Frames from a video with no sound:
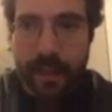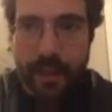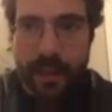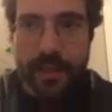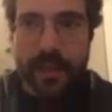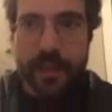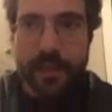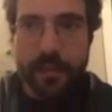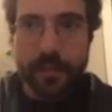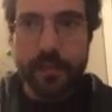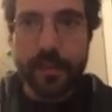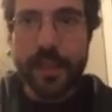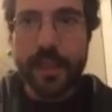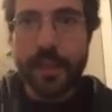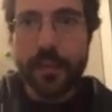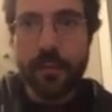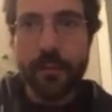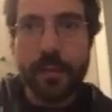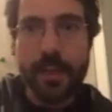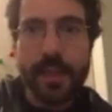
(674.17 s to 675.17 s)
And that's something
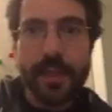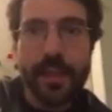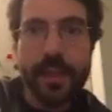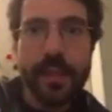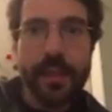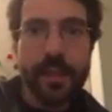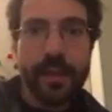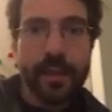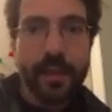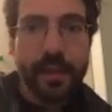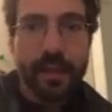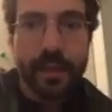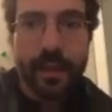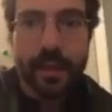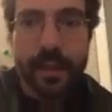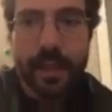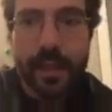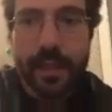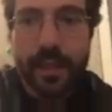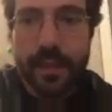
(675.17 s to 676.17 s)
that you will see
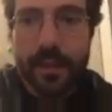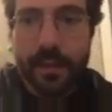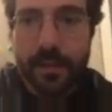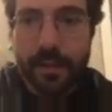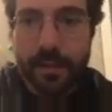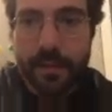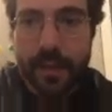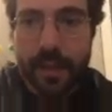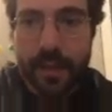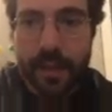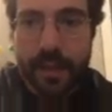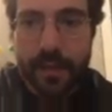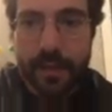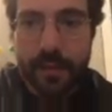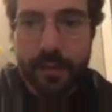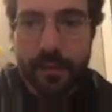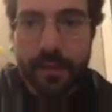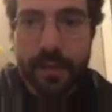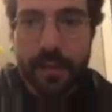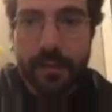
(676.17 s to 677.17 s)
in the next
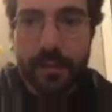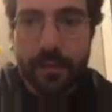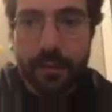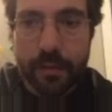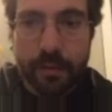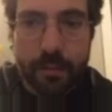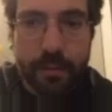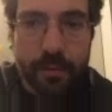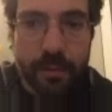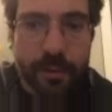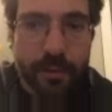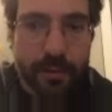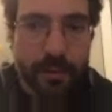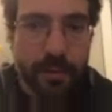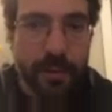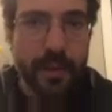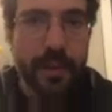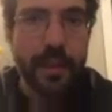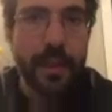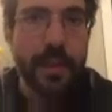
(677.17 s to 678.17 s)
video
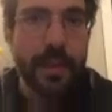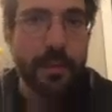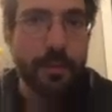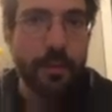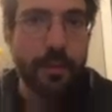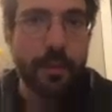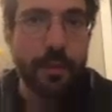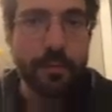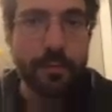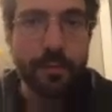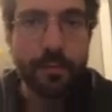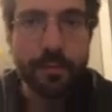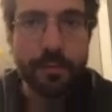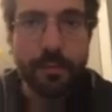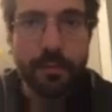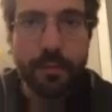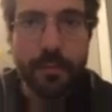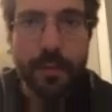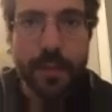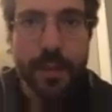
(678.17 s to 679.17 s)
about exposure to
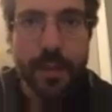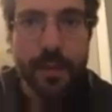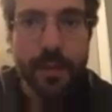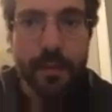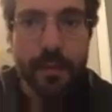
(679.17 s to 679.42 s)
risk.